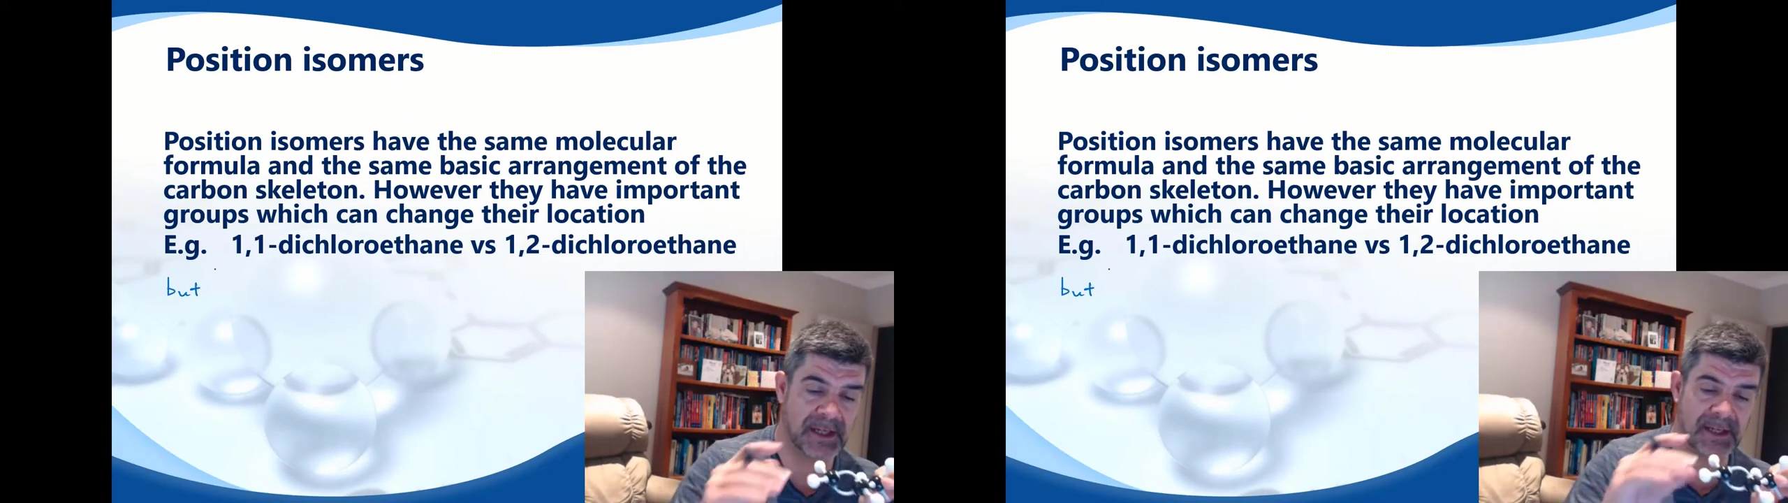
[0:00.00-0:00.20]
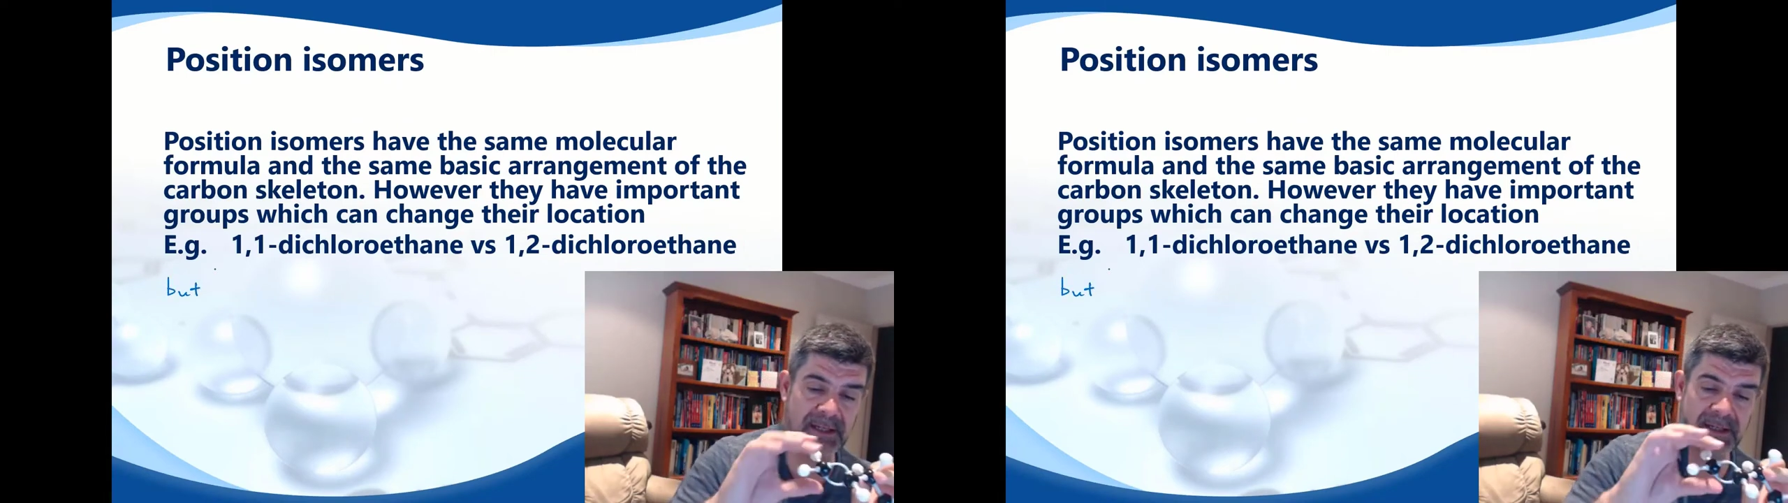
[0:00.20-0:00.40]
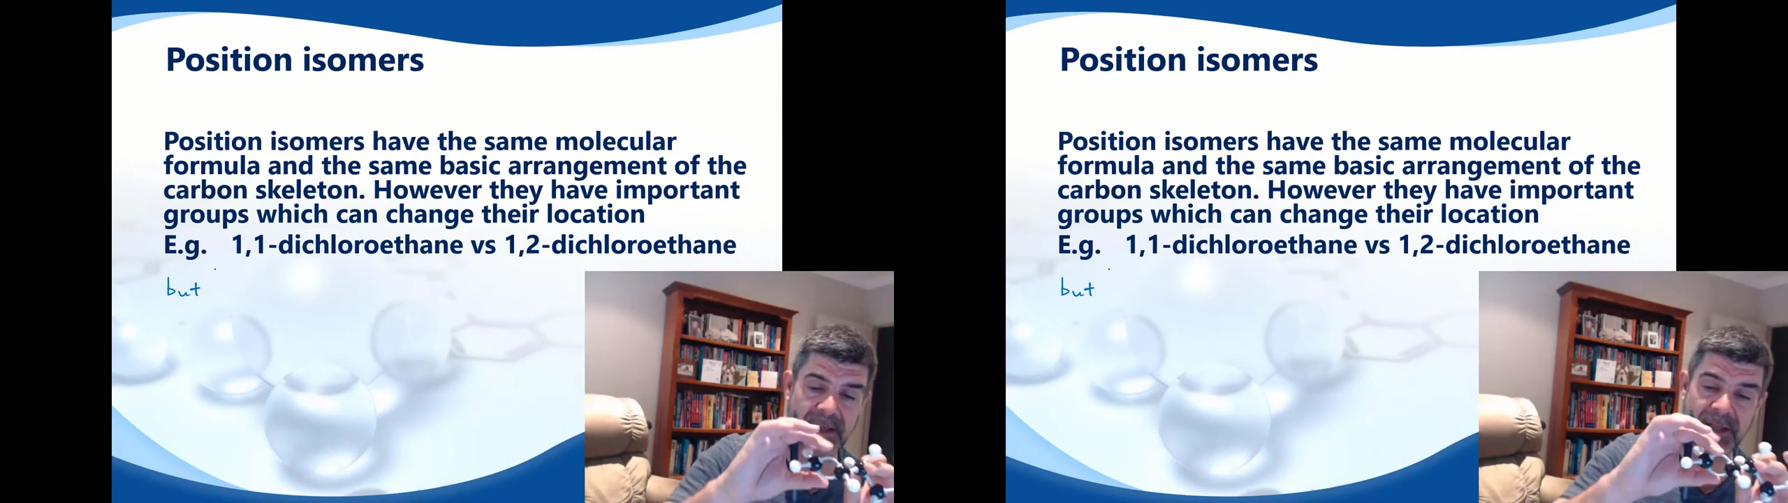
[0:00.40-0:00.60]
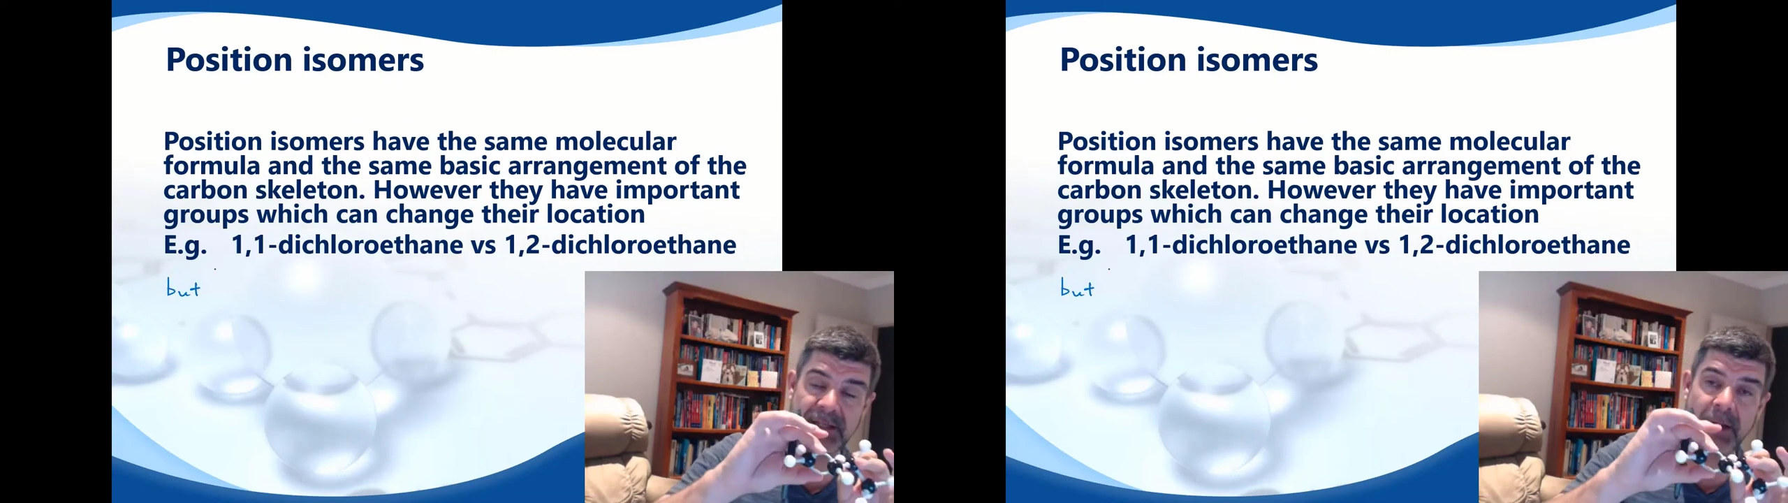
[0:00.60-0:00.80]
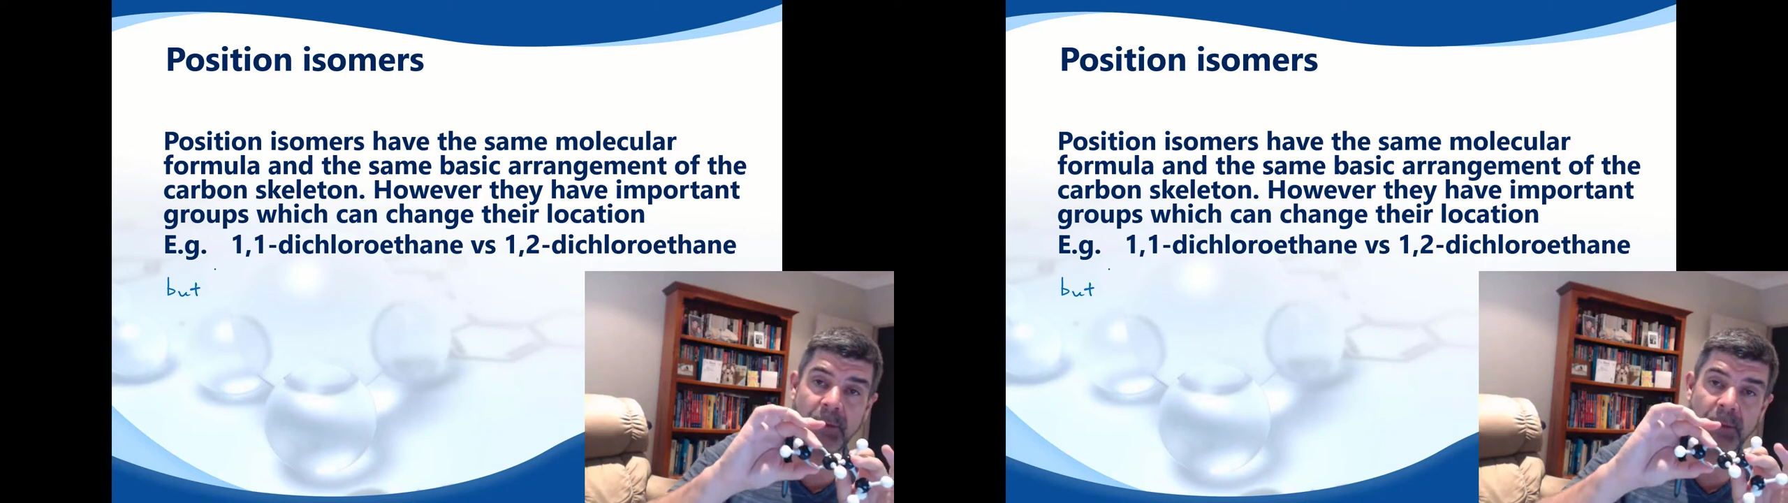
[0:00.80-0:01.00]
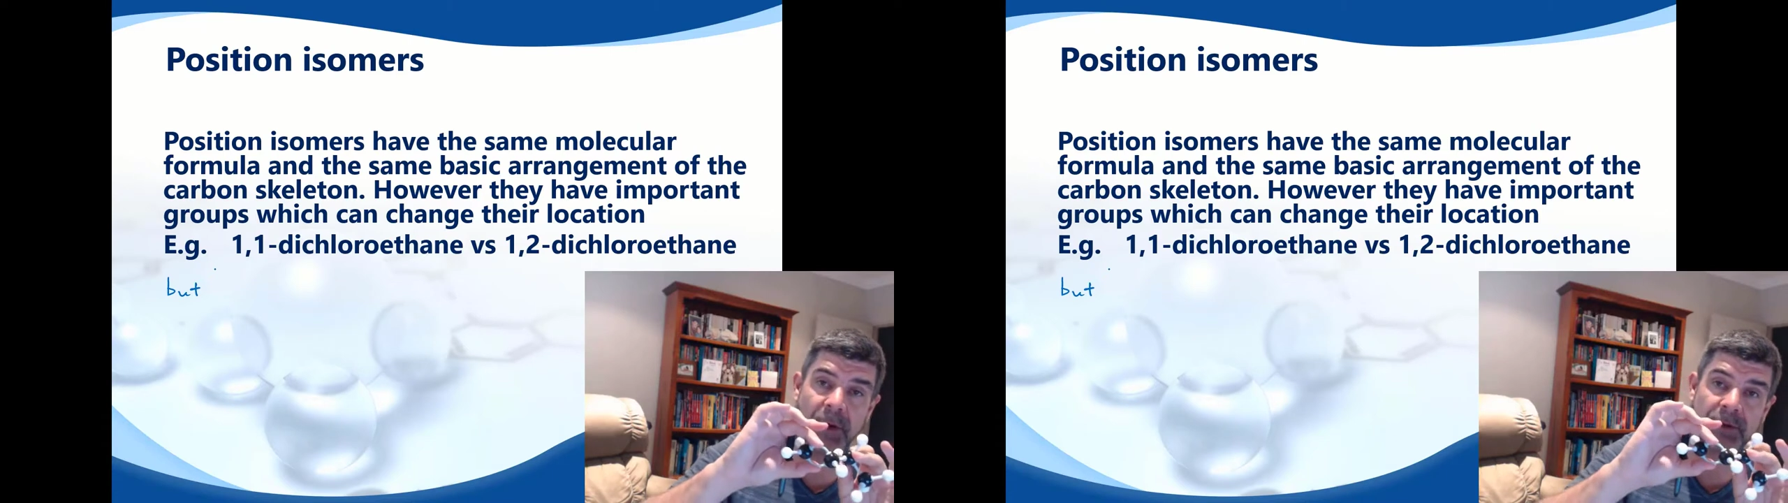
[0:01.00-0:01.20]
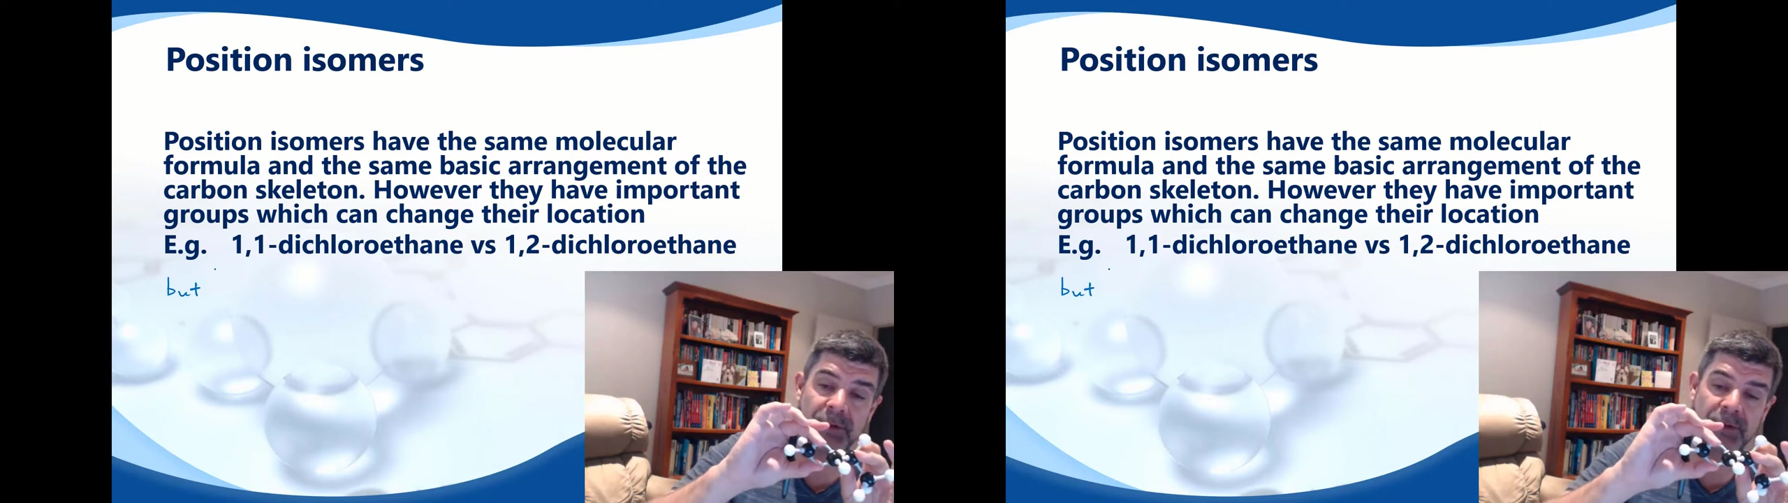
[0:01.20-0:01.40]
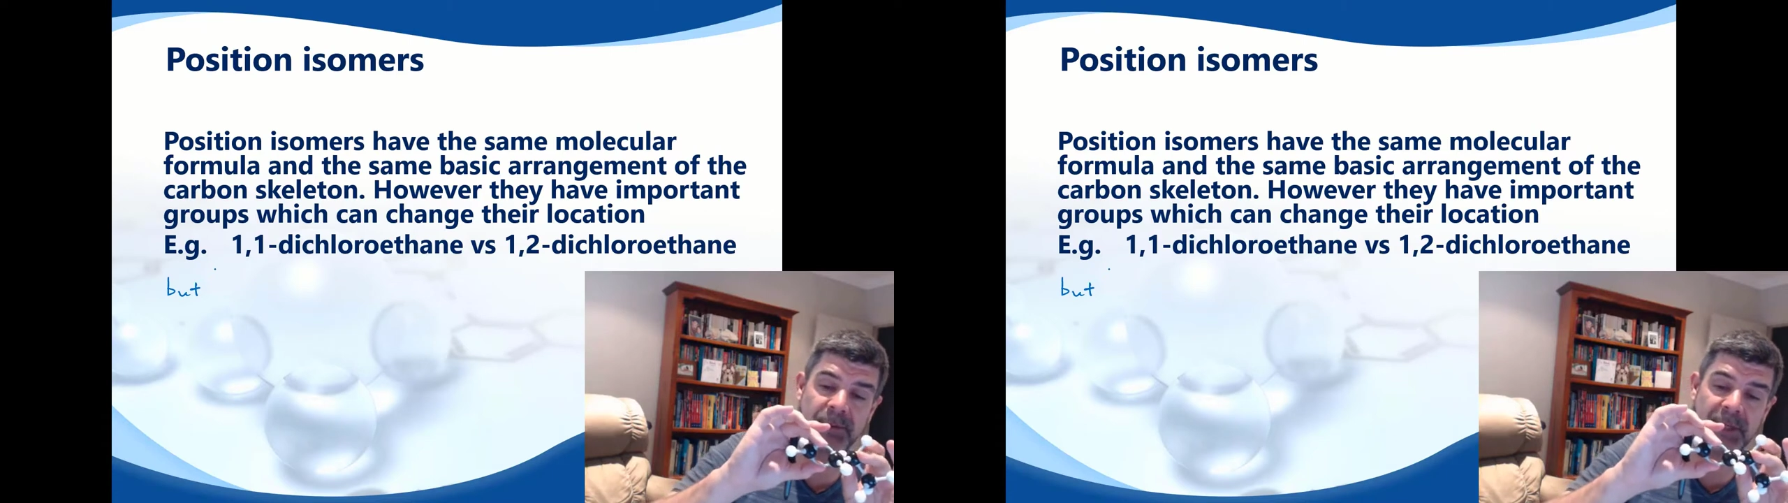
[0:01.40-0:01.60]
is the double
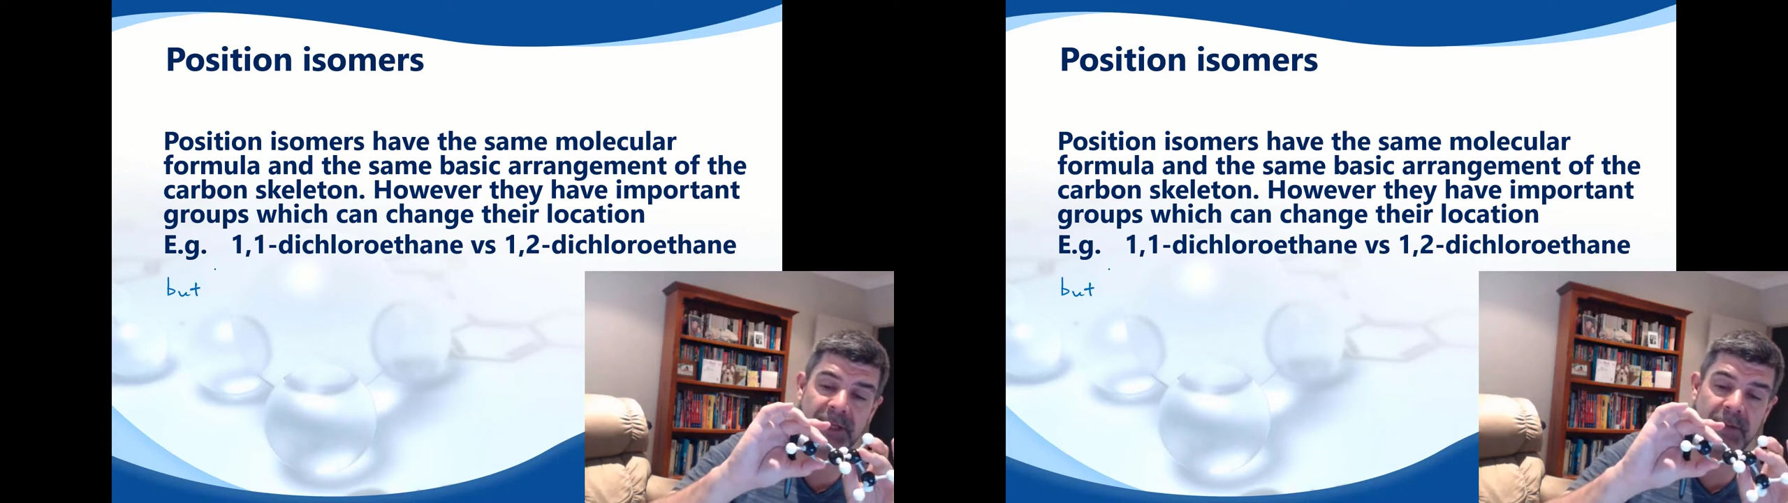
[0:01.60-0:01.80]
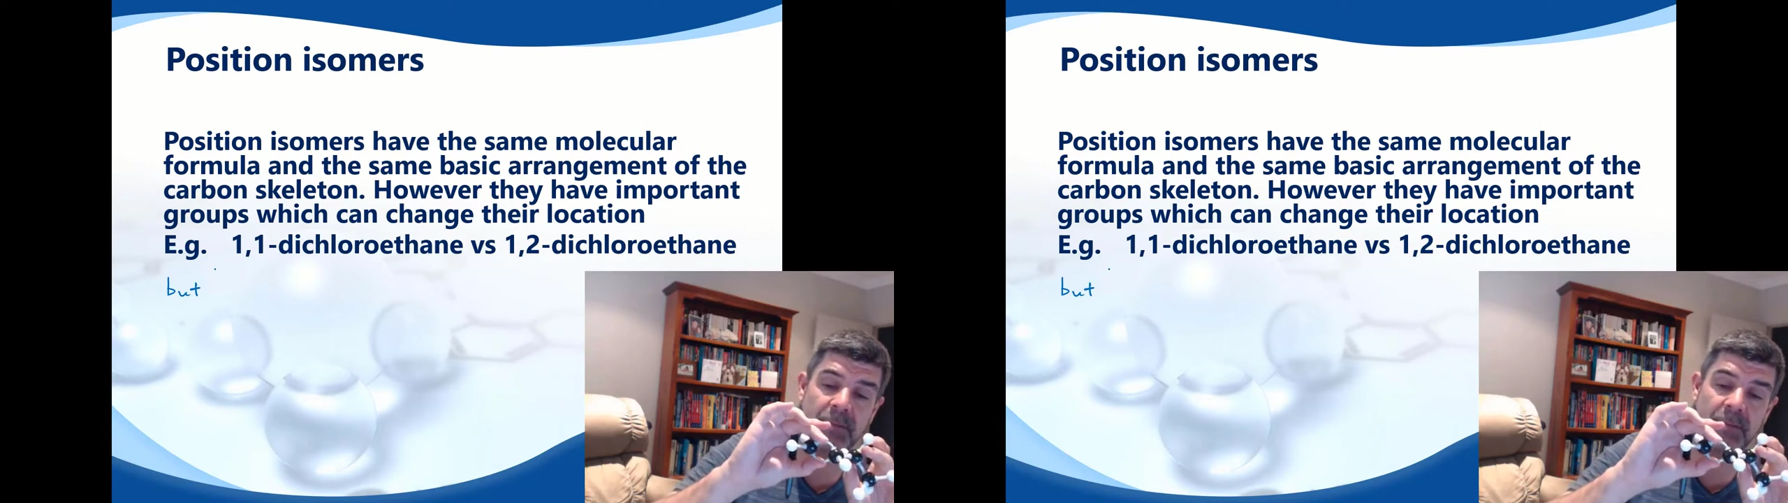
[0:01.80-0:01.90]
bond could be